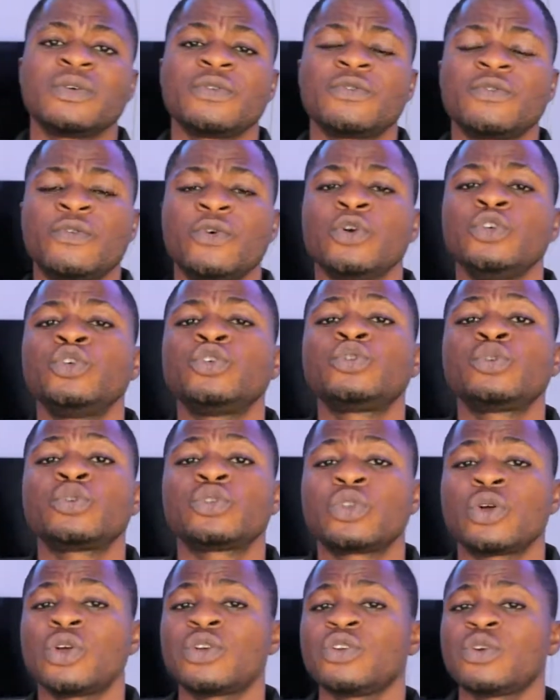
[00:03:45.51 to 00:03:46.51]
for you to
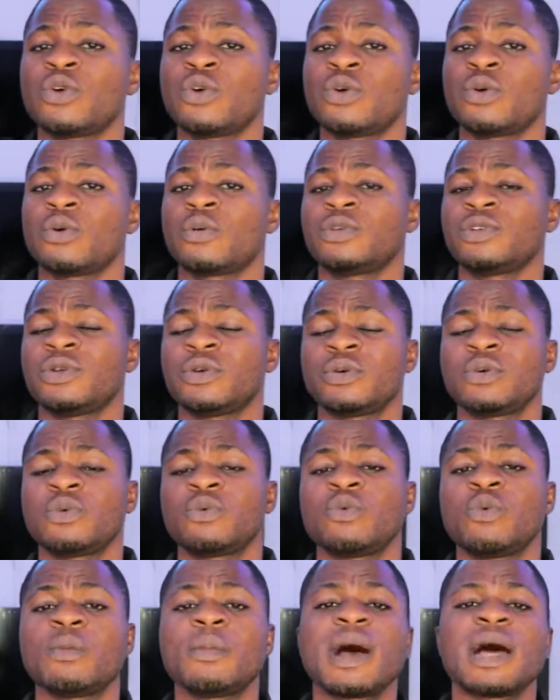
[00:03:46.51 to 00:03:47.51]
turn your
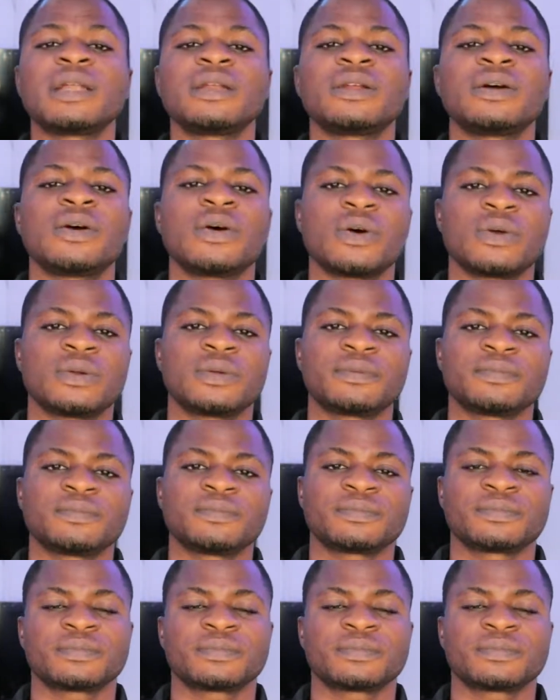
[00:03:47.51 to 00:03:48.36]
woman on.